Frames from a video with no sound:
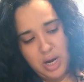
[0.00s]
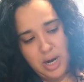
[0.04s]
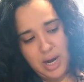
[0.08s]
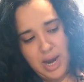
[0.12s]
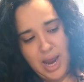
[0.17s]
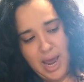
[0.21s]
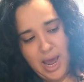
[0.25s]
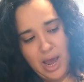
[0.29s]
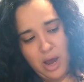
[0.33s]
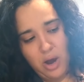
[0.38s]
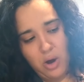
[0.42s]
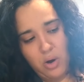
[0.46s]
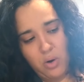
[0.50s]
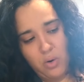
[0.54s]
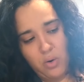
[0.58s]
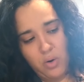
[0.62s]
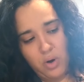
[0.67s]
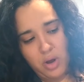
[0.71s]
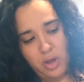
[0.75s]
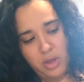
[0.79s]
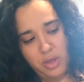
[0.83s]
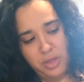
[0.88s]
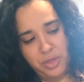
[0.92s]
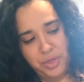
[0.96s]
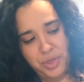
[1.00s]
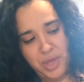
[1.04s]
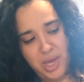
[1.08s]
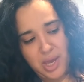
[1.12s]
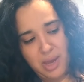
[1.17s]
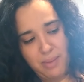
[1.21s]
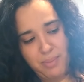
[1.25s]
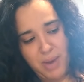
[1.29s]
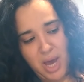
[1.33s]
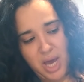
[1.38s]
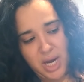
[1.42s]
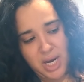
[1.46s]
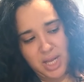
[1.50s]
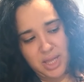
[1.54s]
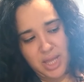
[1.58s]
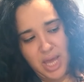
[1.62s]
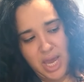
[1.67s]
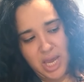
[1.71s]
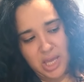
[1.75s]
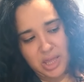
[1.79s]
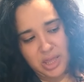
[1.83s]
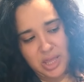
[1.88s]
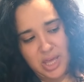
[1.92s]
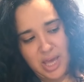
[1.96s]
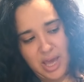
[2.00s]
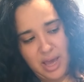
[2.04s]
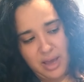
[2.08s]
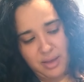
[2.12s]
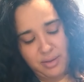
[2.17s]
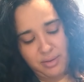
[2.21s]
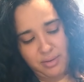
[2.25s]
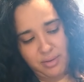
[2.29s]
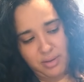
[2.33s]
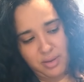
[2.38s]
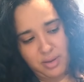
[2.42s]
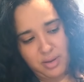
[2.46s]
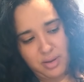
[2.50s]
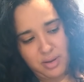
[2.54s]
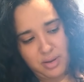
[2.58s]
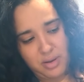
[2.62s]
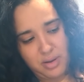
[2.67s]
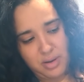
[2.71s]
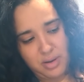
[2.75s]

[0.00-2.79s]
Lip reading: Now, think about it like this.